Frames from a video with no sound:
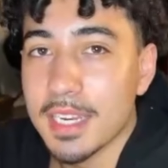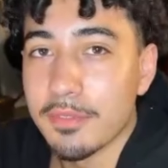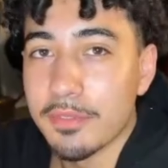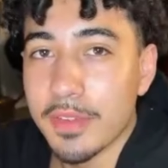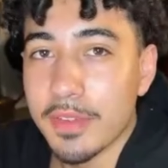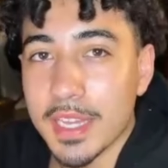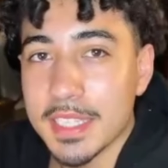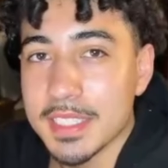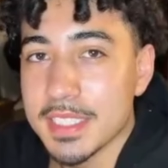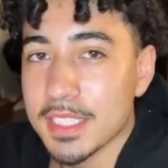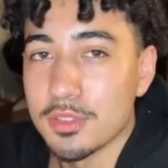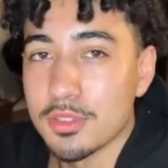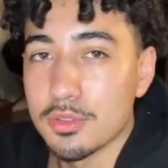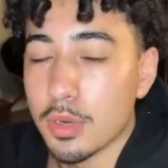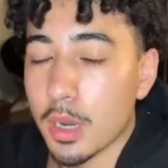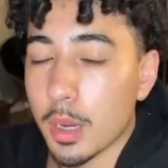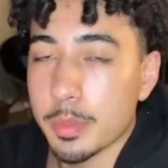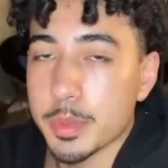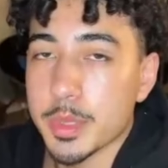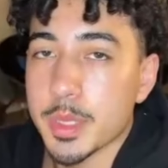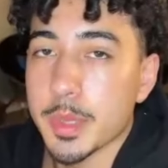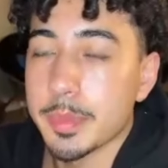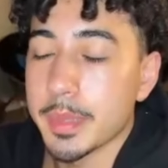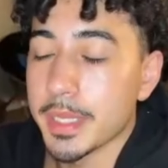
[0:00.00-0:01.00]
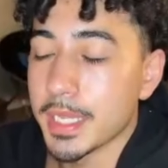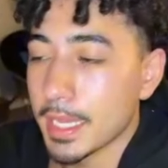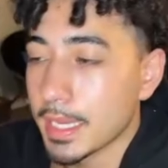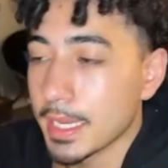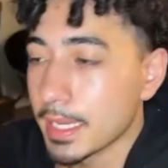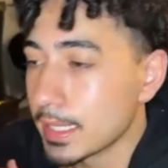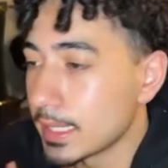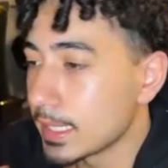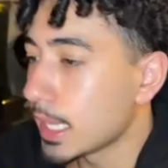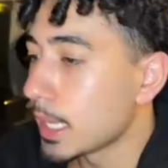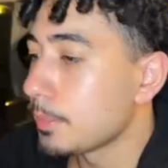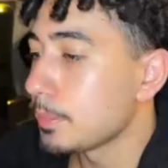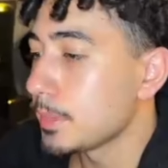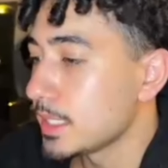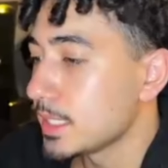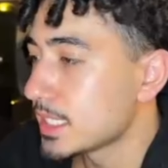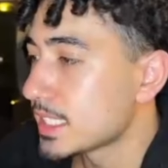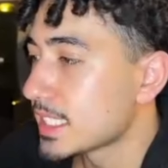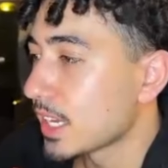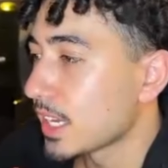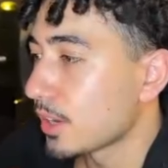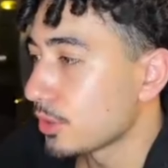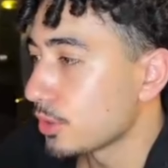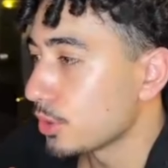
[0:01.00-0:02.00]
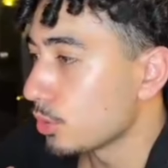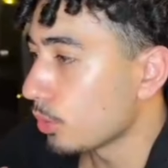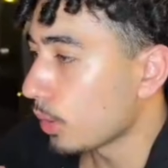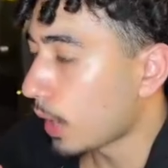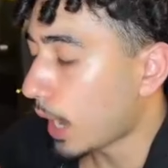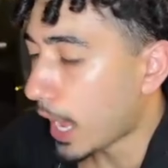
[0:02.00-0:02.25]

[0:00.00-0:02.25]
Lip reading: of Etsy dropshipping, and let me tell you,